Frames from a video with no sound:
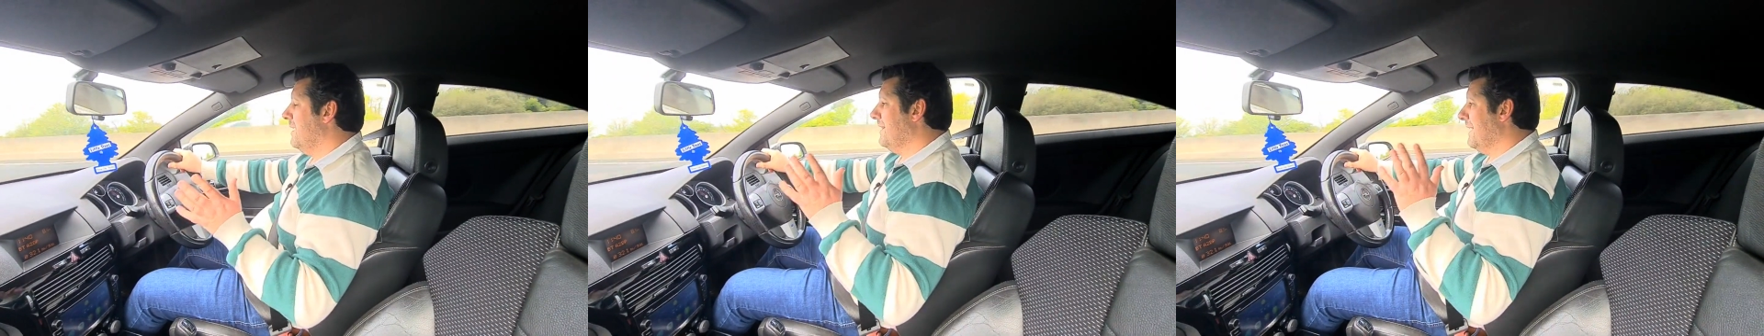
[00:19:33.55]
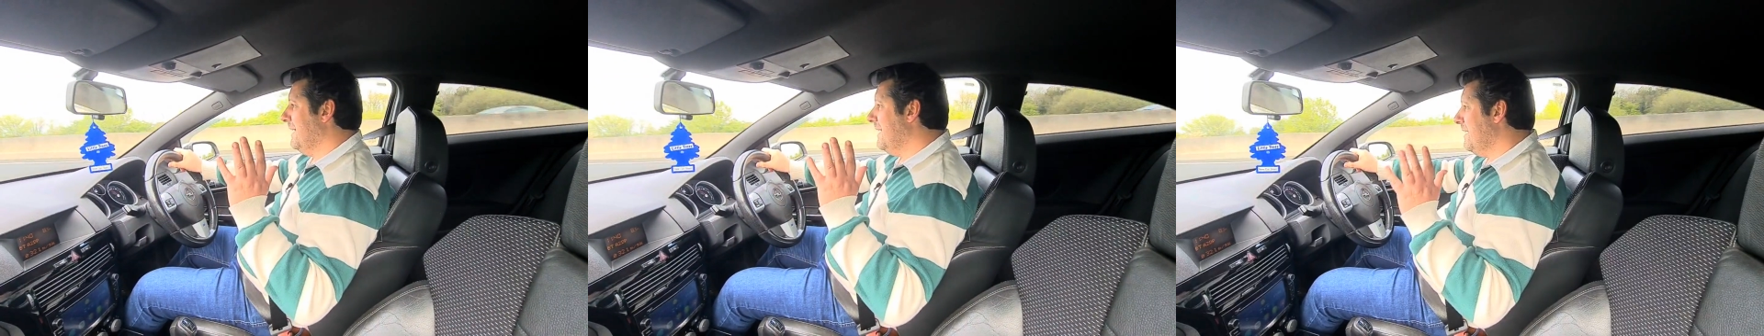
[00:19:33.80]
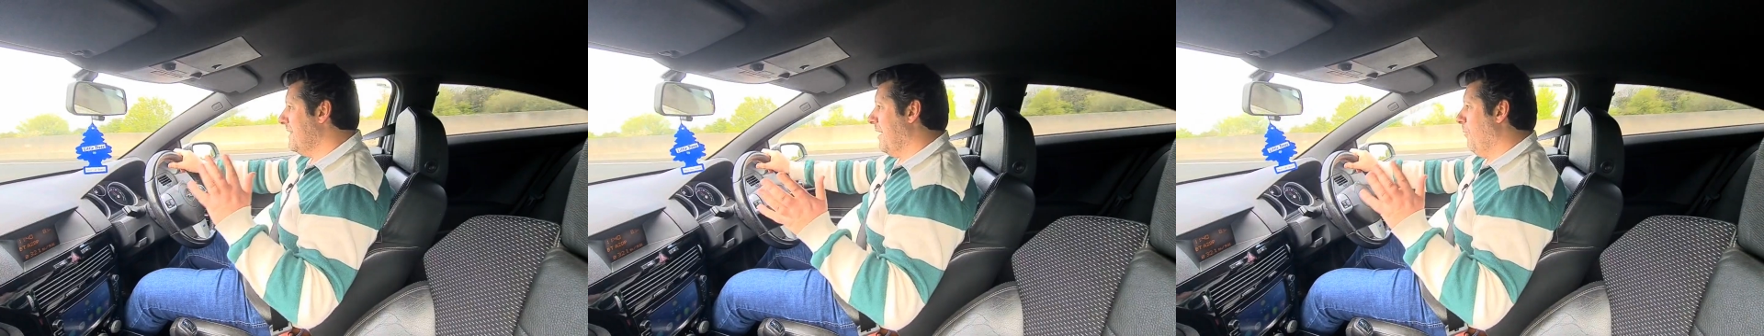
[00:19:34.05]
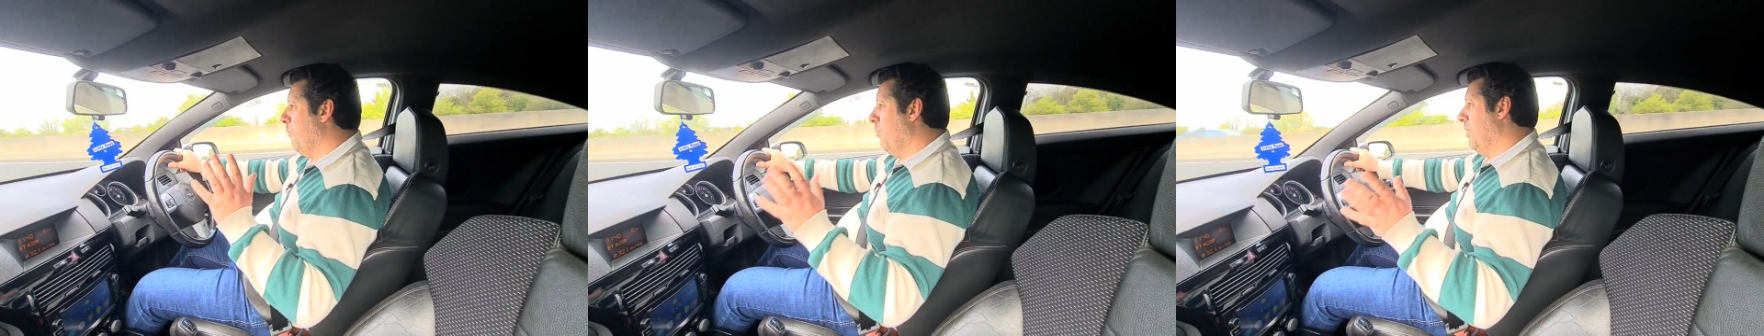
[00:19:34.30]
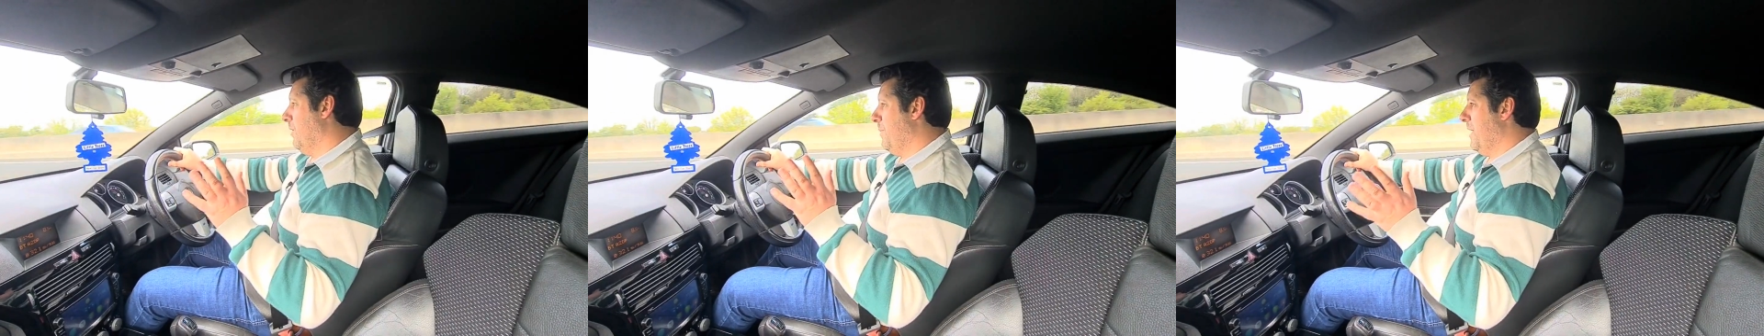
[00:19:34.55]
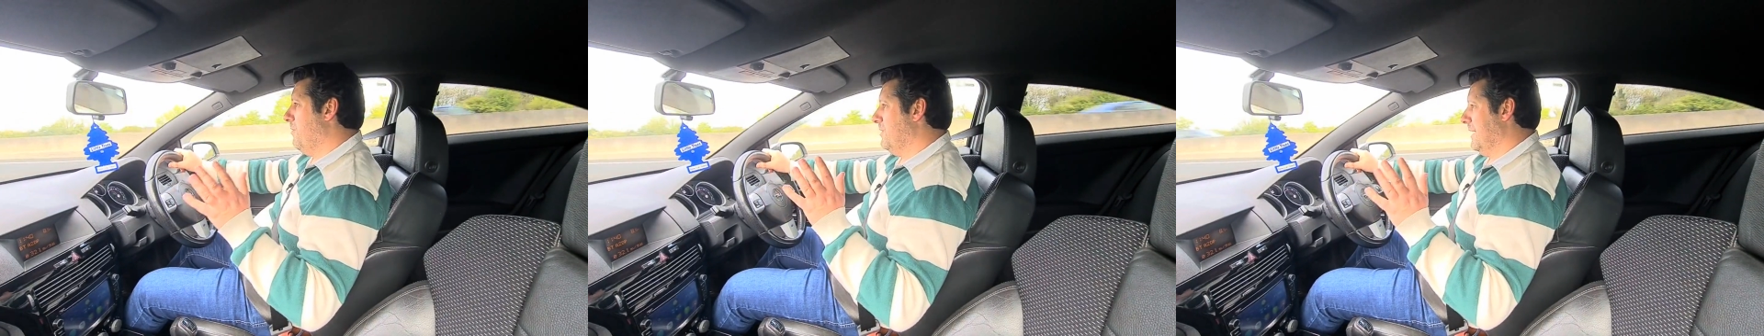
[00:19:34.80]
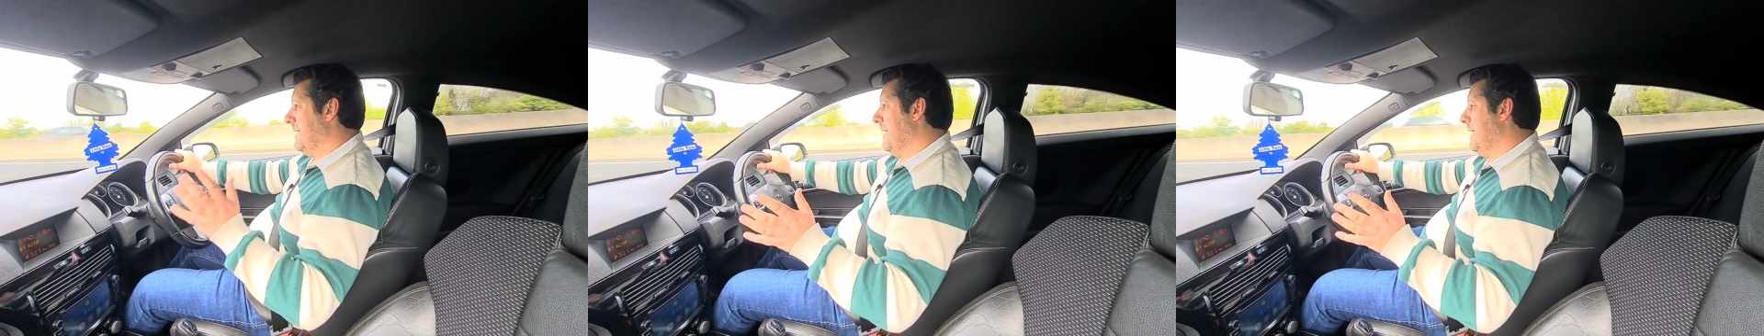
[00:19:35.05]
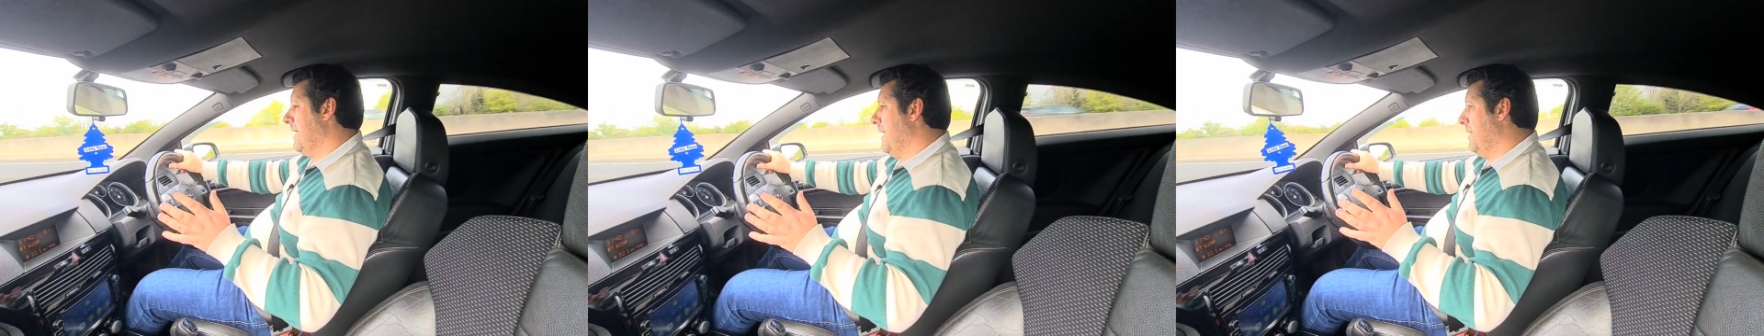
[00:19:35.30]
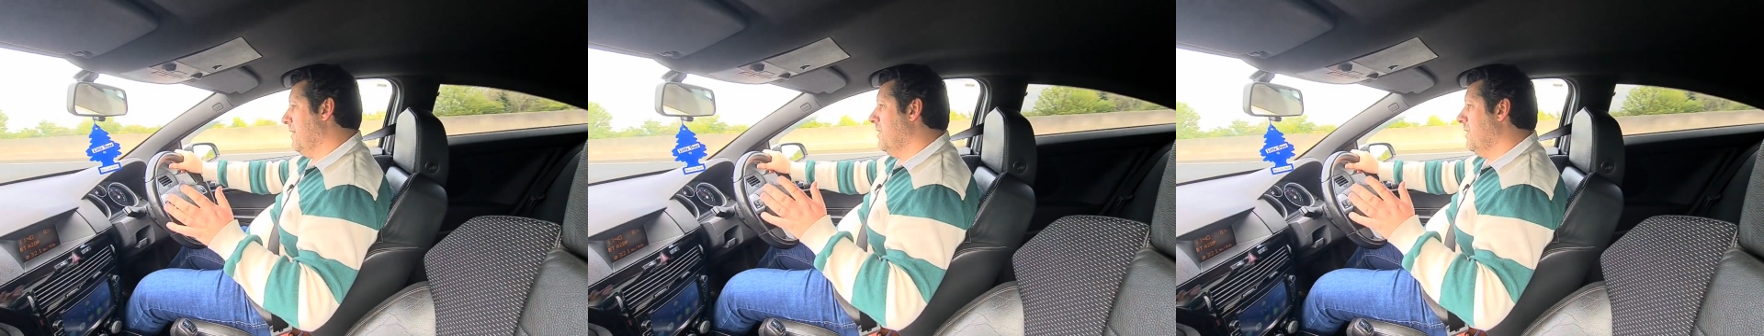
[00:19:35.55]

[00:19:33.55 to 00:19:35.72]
They need that wall of power to kick in.